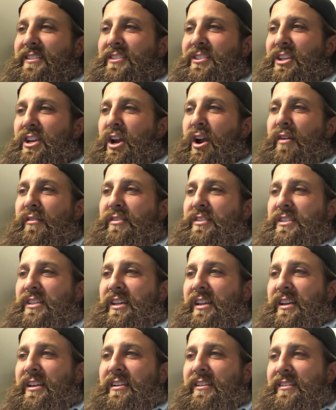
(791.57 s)
She
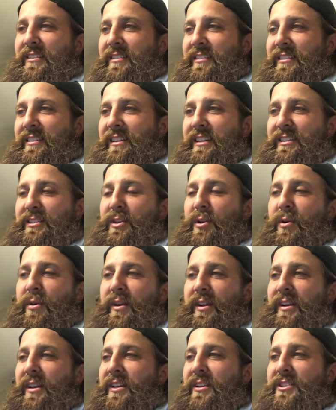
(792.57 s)
obviously is doing a
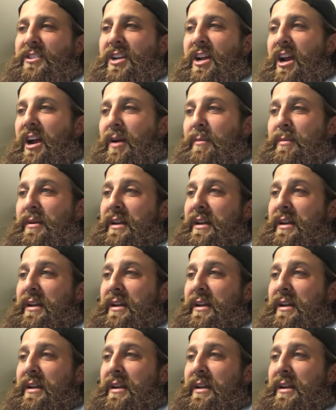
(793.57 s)
good job,